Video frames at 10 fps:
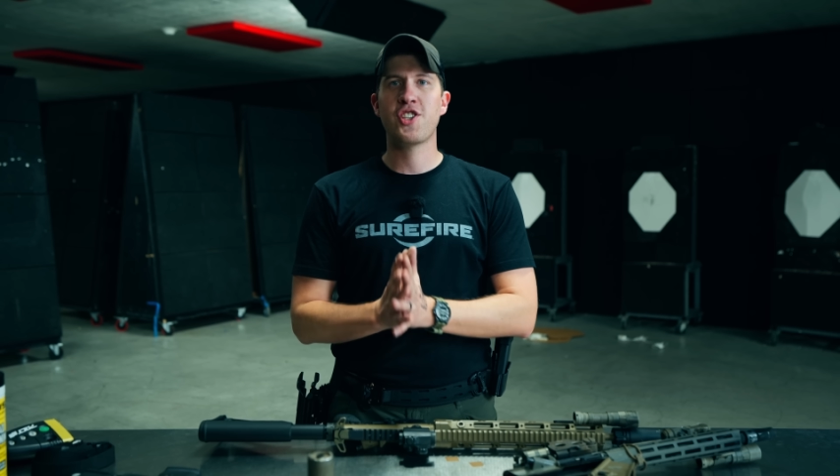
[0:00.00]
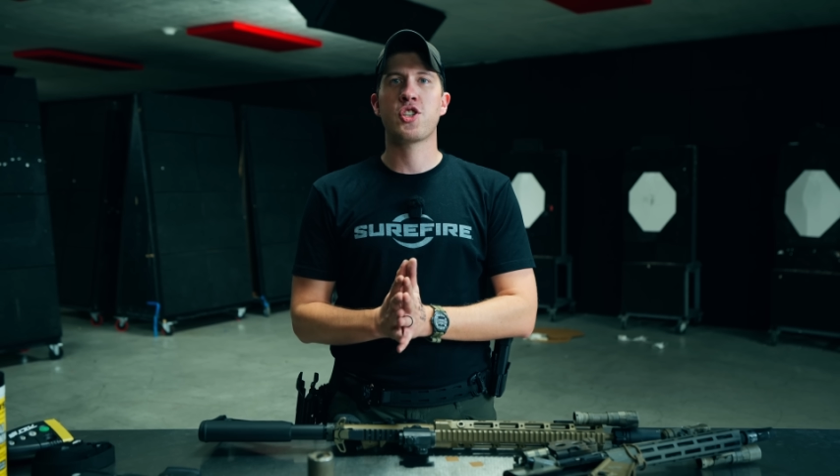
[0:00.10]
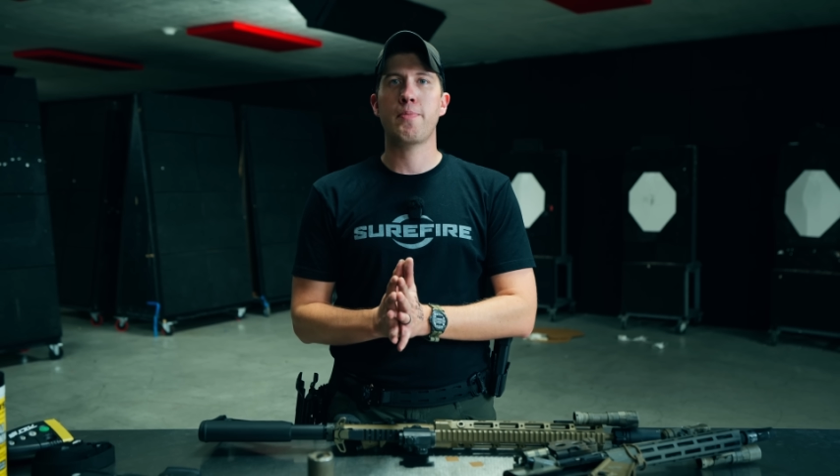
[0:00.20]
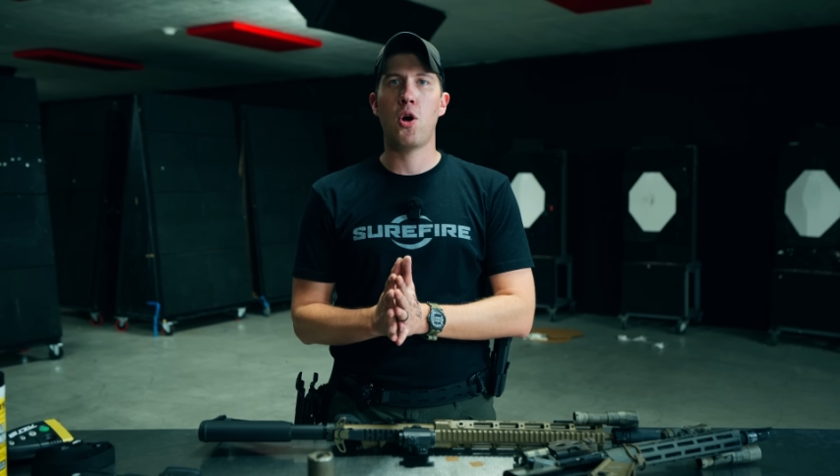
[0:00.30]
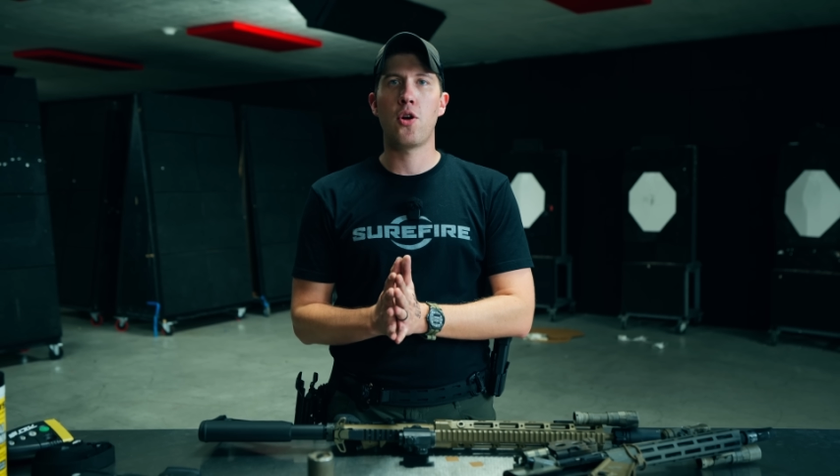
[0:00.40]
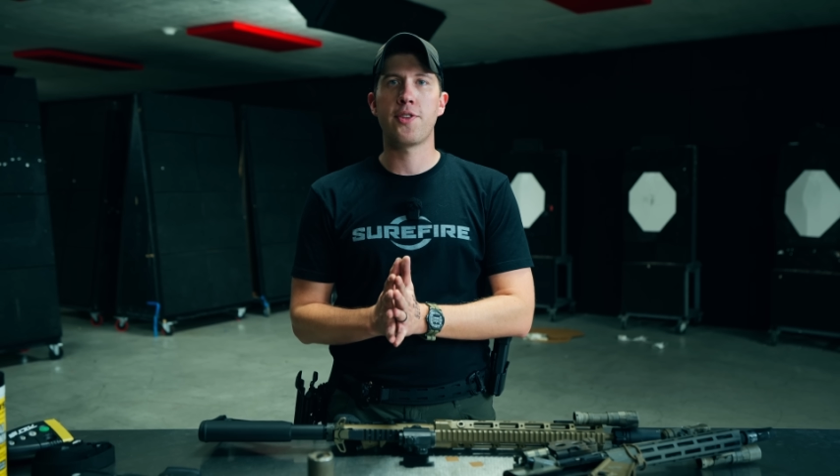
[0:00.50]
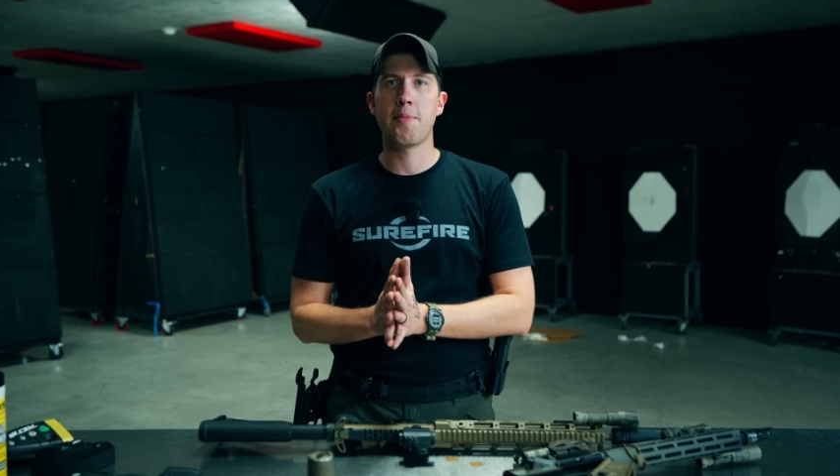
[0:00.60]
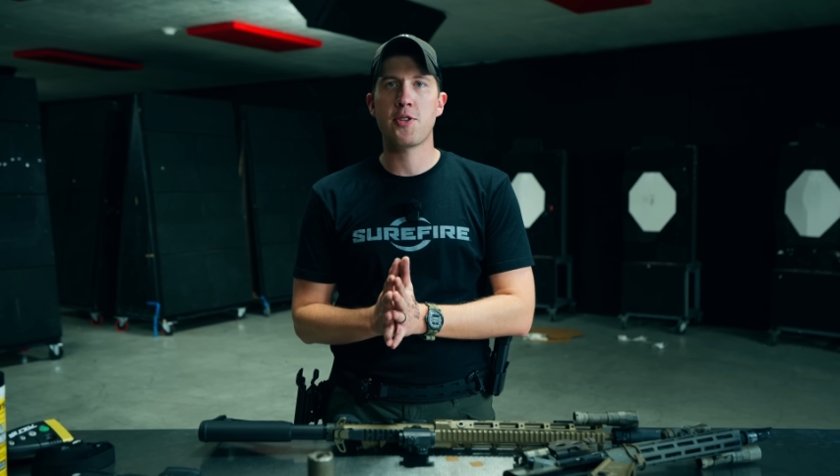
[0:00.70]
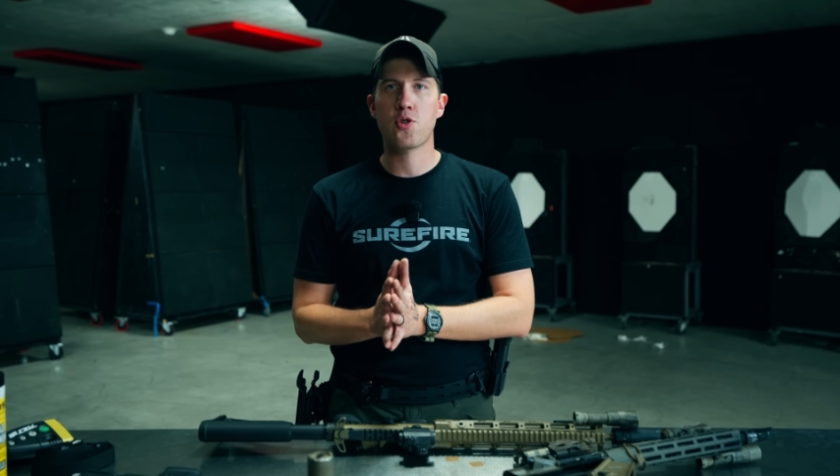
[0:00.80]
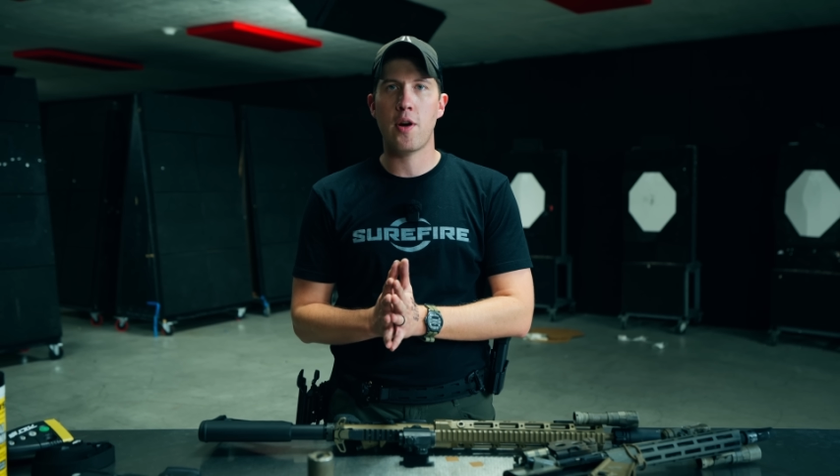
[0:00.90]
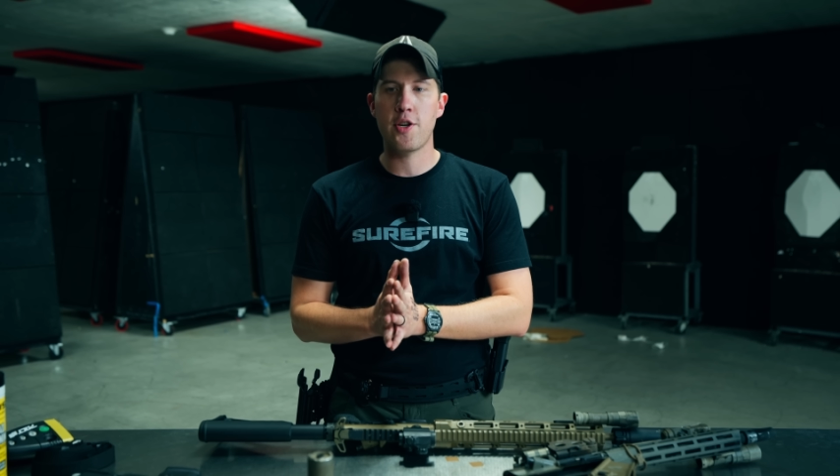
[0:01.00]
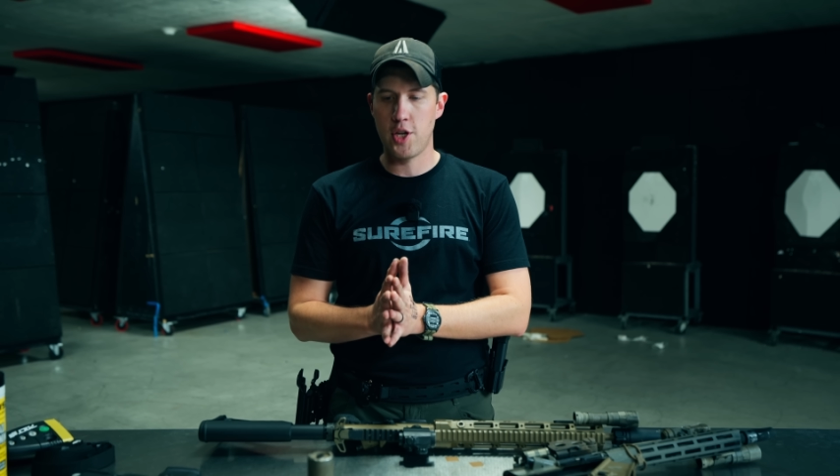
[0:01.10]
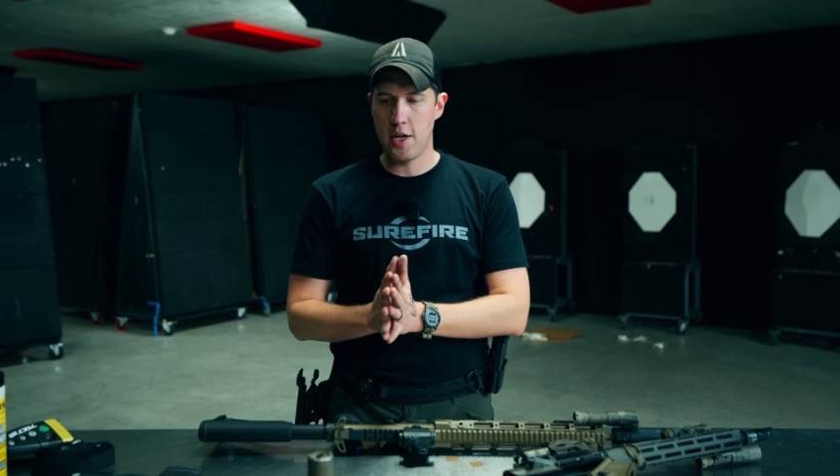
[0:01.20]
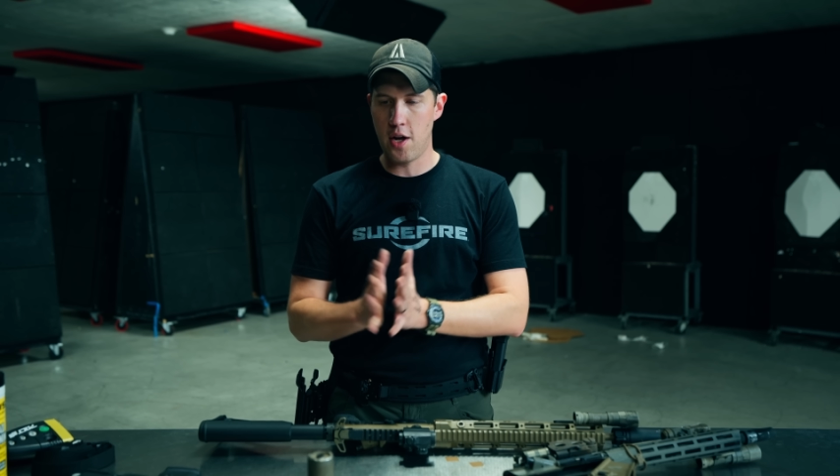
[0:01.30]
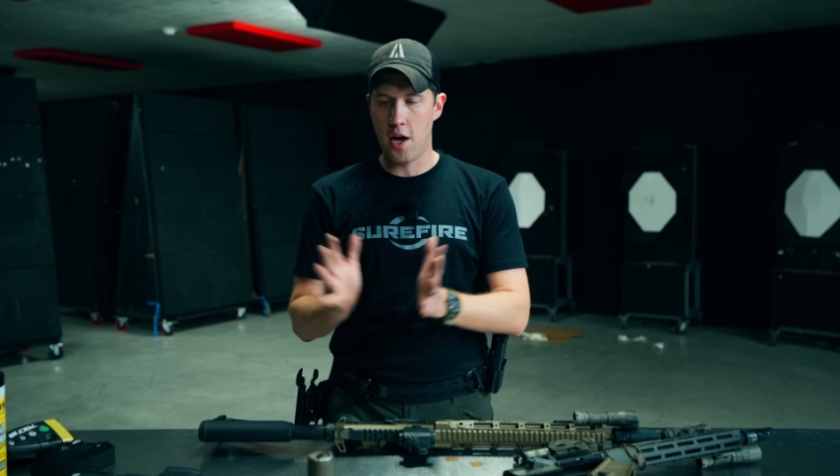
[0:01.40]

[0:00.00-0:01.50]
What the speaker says: small demonstration